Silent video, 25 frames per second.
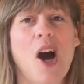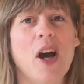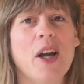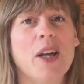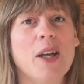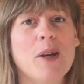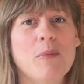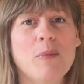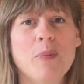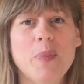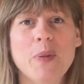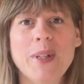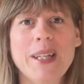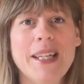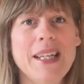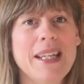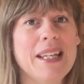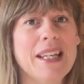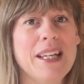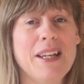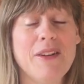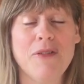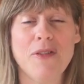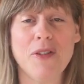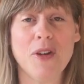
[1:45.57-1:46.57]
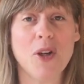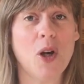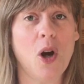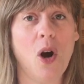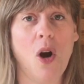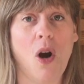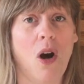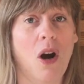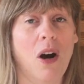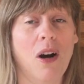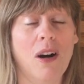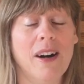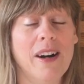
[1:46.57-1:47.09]
I completely
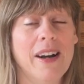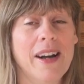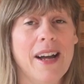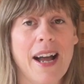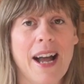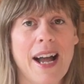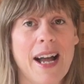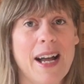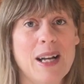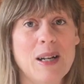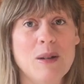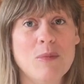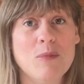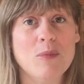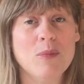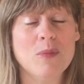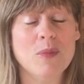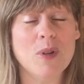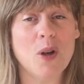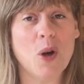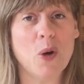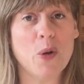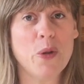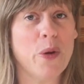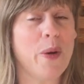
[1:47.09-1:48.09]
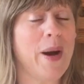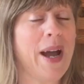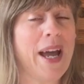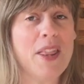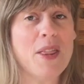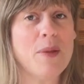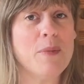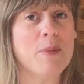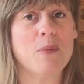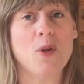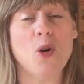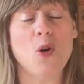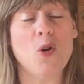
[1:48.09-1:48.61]
forgot um, although I had
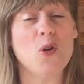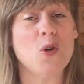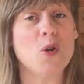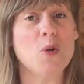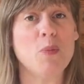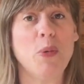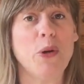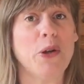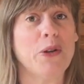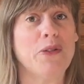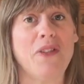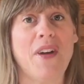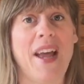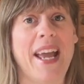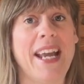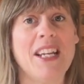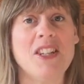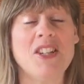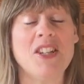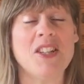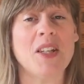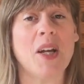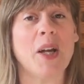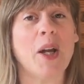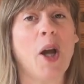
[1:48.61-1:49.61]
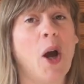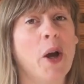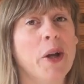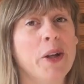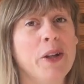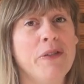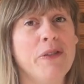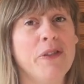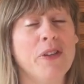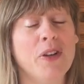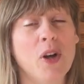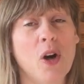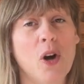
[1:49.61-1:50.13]
the course booked for ages I kind of
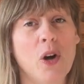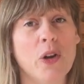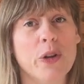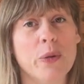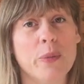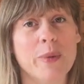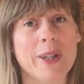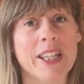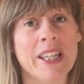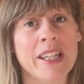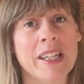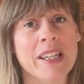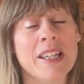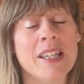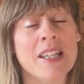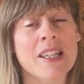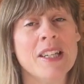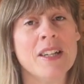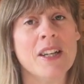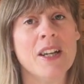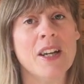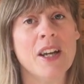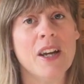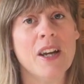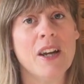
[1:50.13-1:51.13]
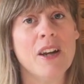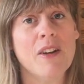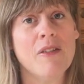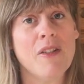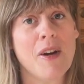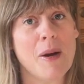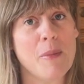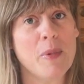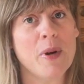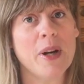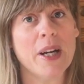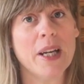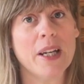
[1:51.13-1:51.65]
forgot that we needed
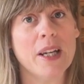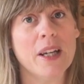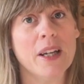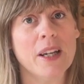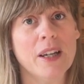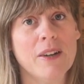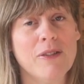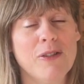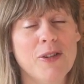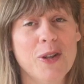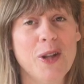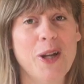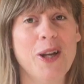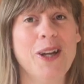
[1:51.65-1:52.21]
fabric for